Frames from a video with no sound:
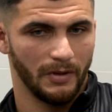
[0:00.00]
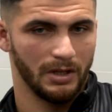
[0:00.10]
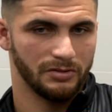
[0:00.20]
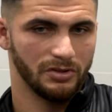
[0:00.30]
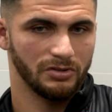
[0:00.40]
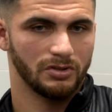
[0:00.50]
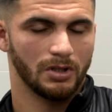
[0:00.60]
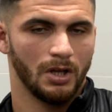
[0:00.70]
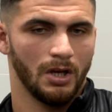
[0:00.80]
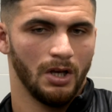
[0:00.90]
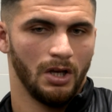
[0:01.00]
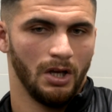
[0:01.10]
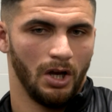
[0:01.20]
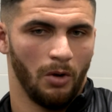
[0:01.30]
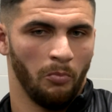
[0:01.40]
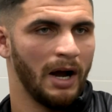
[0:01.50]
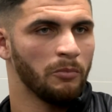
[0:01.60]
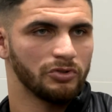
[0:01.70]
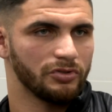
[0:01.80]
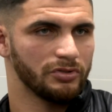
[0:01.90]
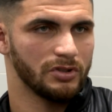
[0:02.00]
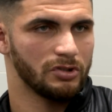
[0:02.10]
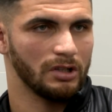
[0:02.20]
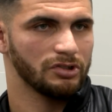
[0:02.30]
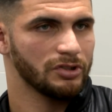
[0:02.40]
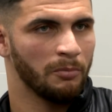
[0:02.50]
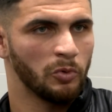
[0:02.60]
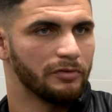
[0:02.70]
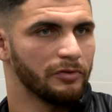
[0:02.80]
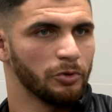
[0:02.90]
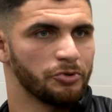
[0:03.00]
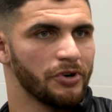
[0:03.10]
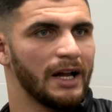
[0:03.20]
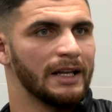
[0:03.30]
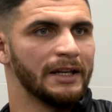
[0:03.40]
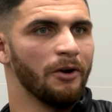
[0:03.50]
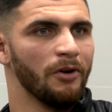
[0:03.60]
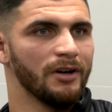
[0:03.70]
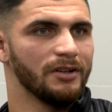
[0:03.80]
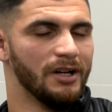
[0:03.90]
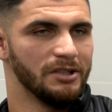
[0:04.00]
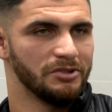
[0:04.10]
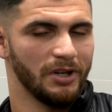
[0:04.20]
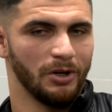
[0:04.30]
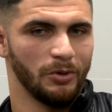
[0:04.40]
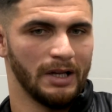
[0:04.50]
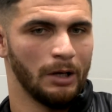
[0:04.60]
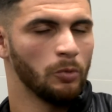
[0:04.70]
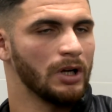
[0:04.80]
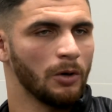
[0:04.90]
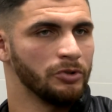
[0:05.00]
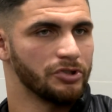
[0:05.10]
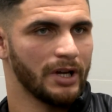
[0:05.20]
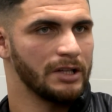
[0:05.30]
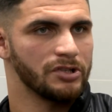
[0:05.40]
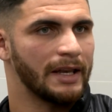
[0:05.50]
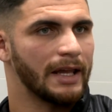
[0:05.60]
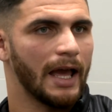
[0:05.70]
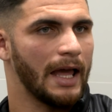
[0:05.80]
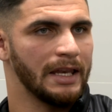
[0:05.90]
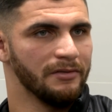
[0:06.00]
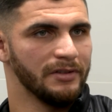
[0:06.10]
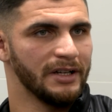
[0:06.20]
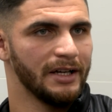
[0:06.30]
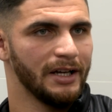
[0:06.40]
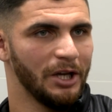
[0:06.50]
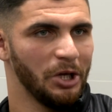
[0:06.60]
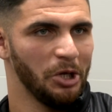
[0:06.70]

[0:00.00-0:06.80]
It's just, mine was just, I stumbled through trial and error. So, and I wouldn't change any of it.